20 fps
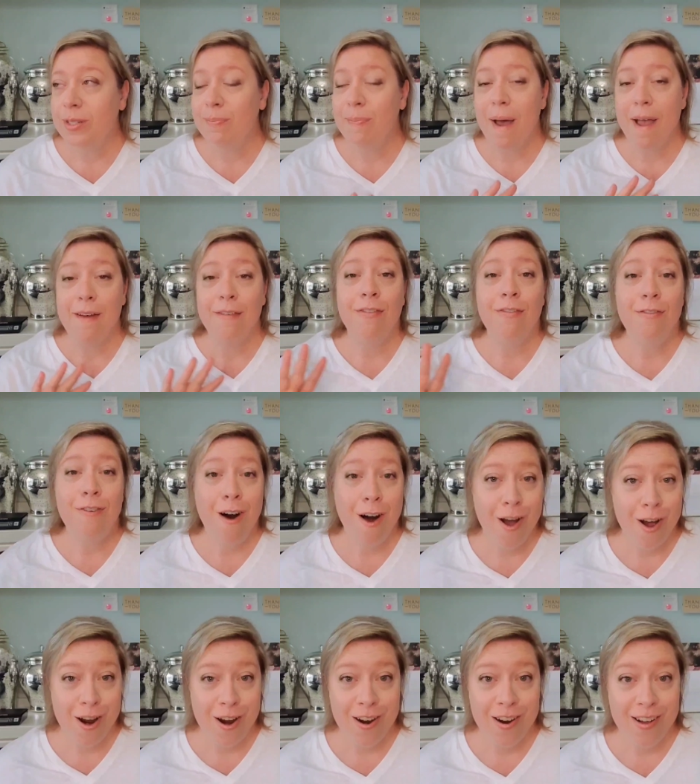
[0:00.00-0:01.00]
was by
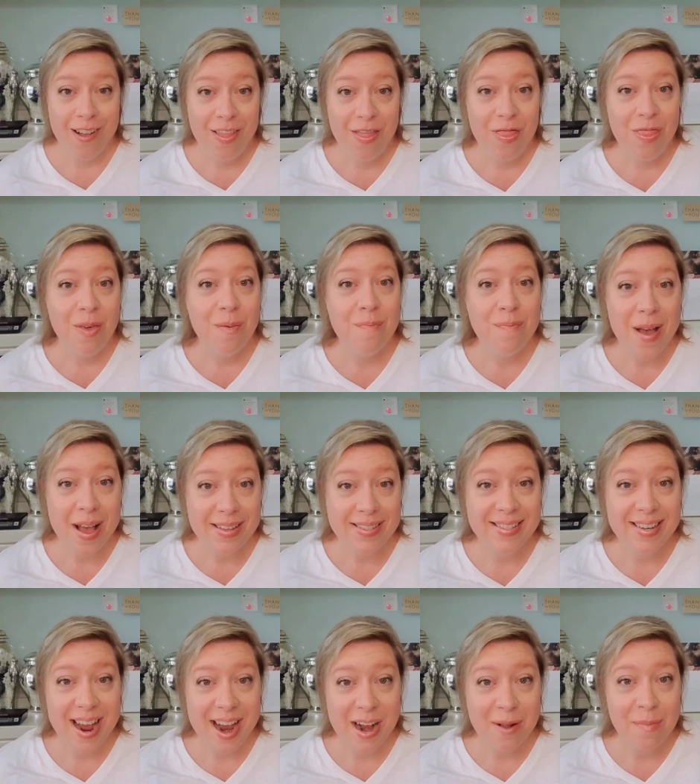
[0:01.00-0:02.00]
far the
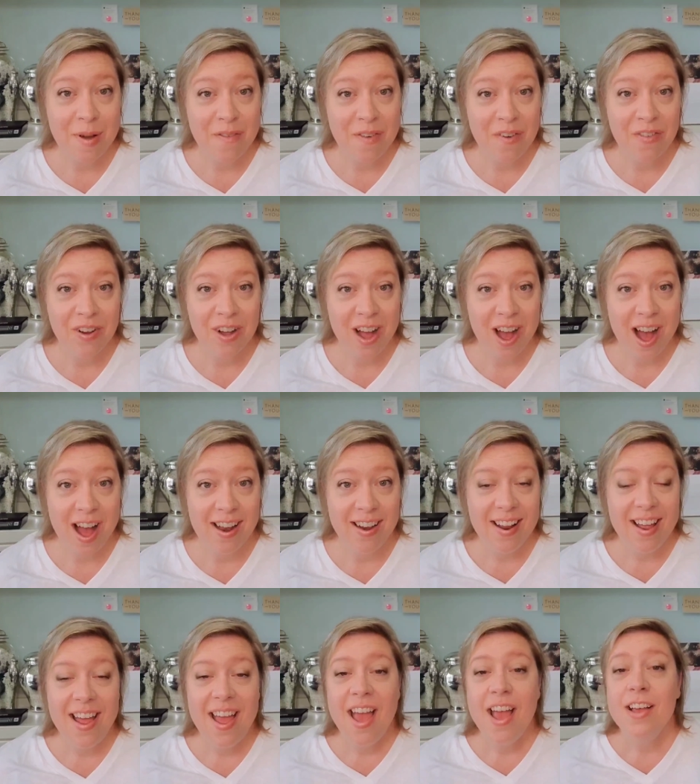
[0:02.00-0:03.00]
best item I've ever
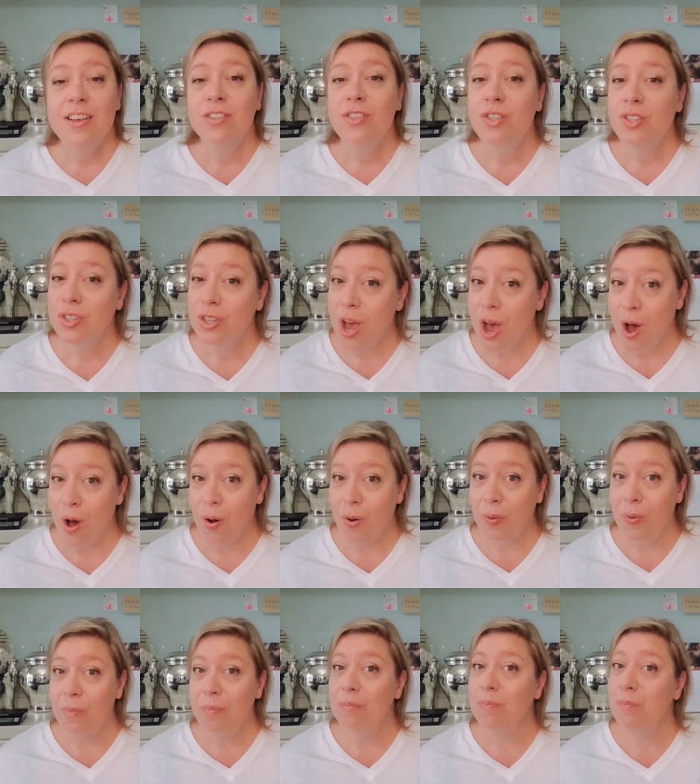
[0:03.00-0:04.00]
got.
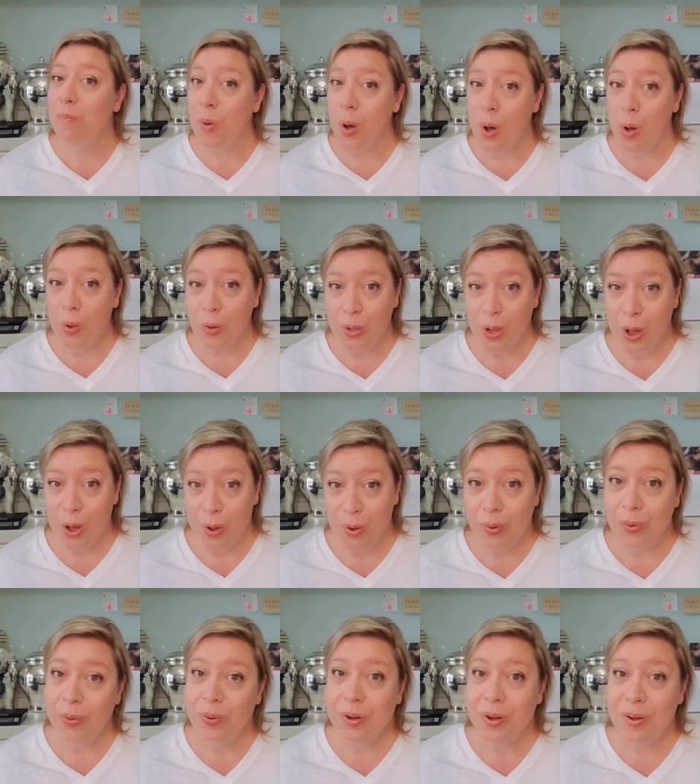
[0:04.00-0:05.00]
So
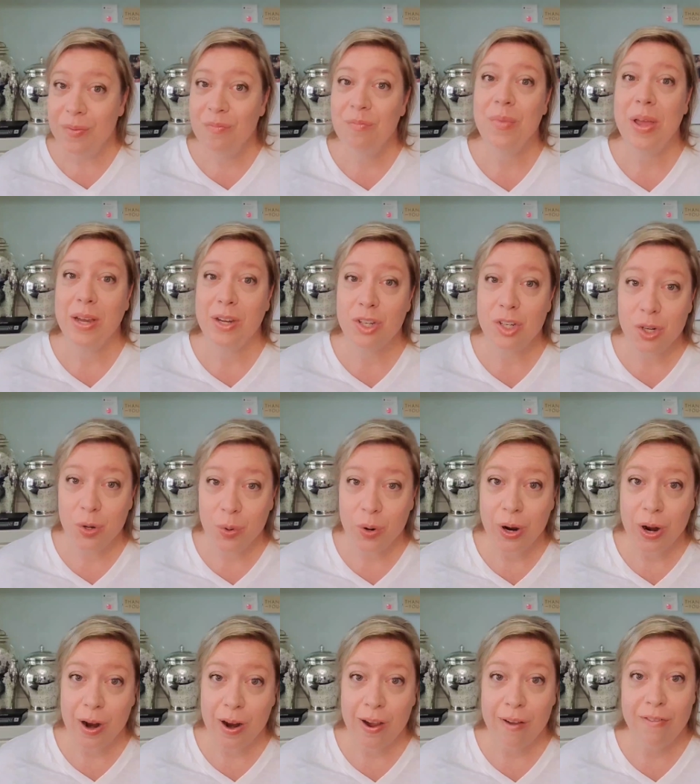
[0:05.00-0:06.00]
BOLO, make
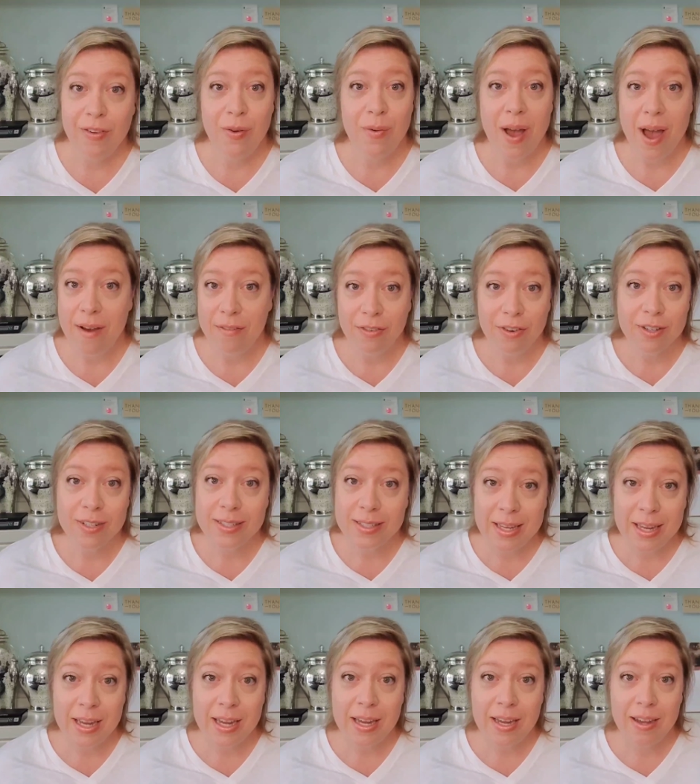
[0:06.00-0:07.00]
sure if you ever
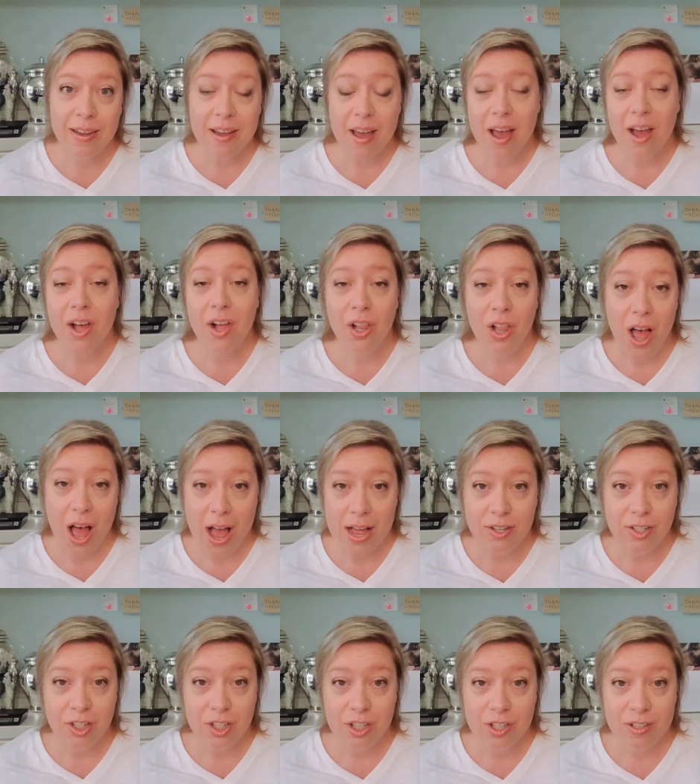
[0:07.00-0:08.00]
see a
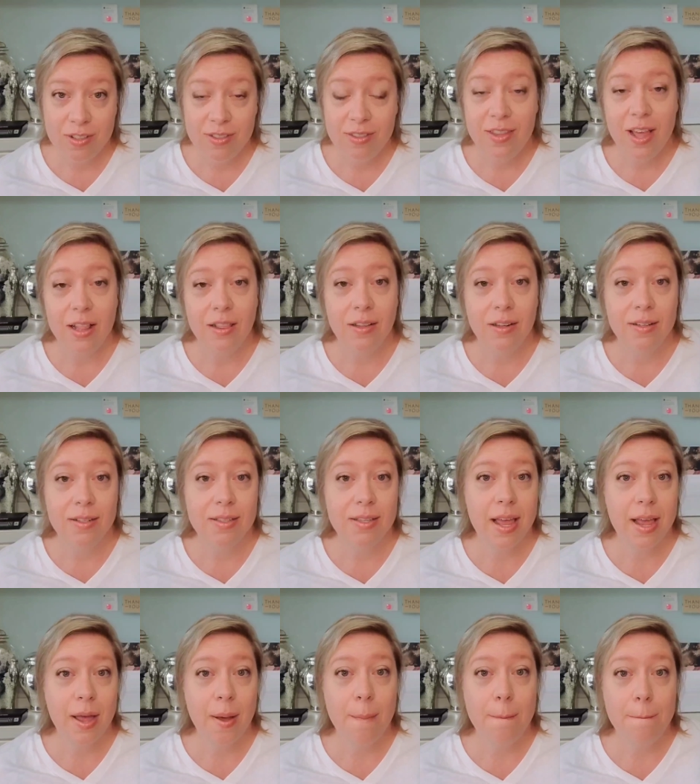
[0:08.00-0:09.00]
clutch that
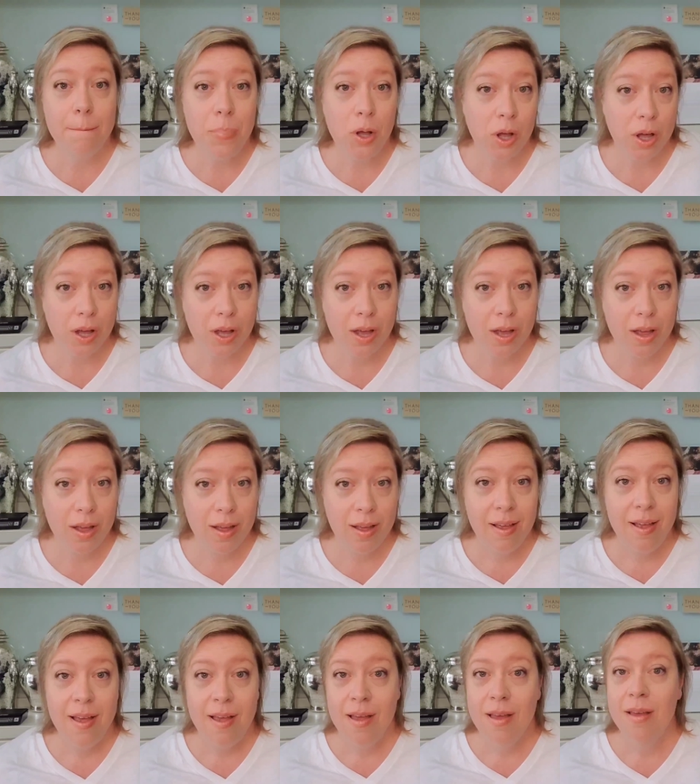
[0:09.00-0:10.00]
looks like a book,
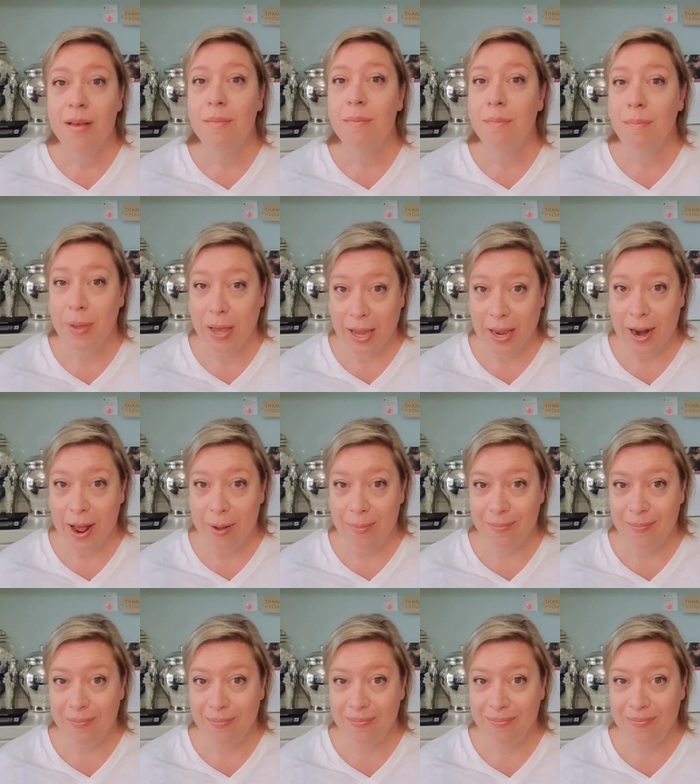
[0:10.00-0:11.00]
pick it up.
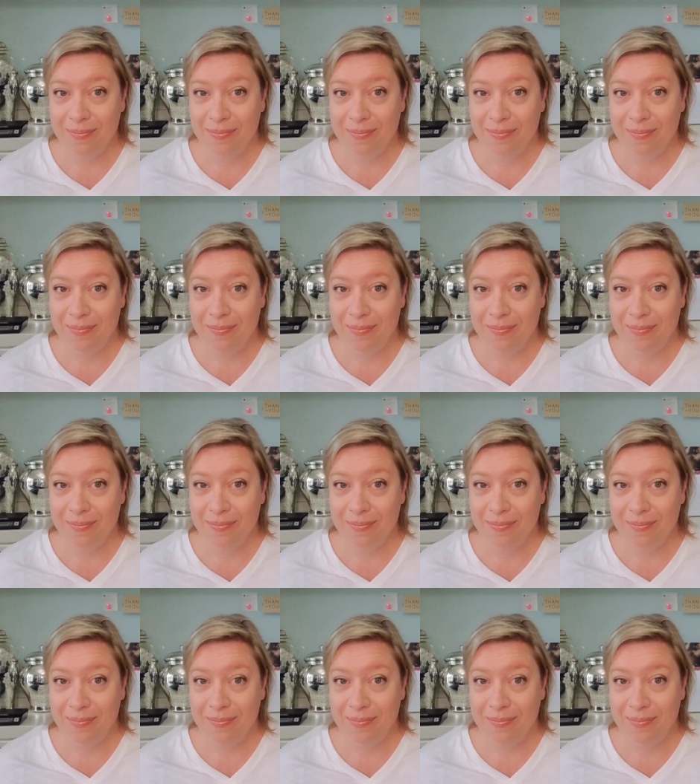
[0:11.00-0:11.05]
